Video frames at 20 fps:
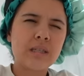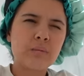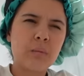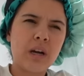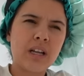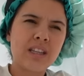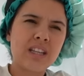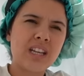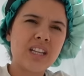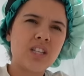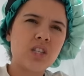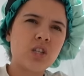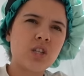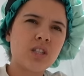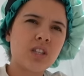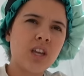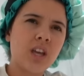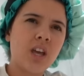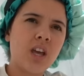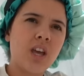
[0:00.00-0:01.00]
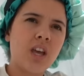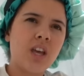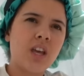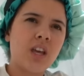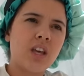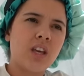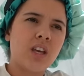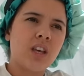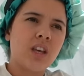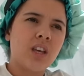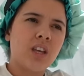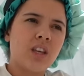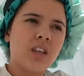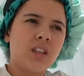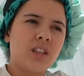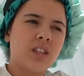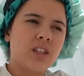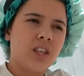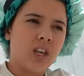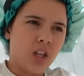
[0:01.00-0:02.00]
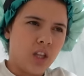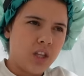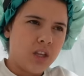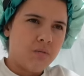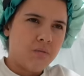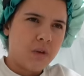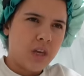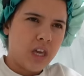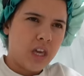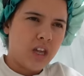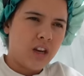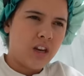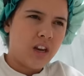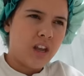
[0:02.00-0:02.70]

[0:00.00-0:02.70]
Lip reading: this bug that's just killing me. And